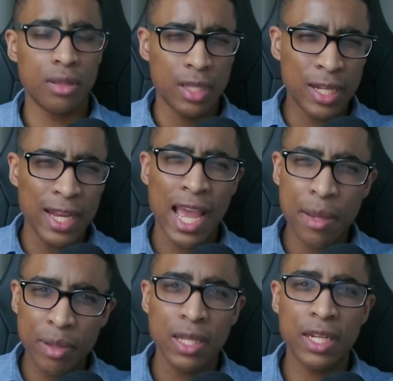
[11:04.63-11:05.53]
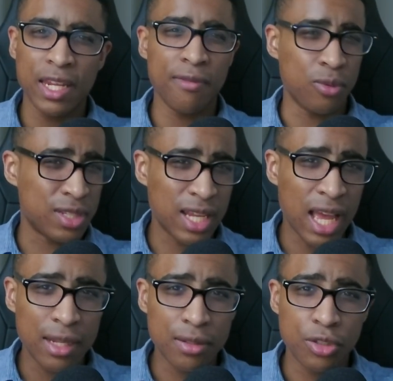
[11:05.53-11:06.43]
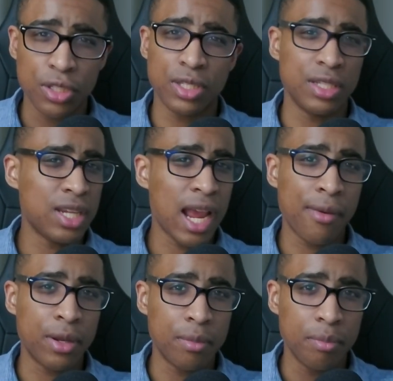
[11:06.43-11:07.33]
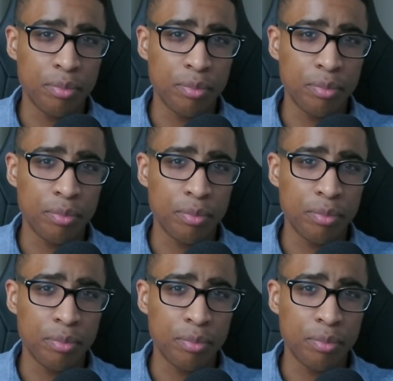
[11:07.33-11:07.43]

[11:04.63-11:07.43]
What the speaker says: The Deniability Devil is not just a tyrant,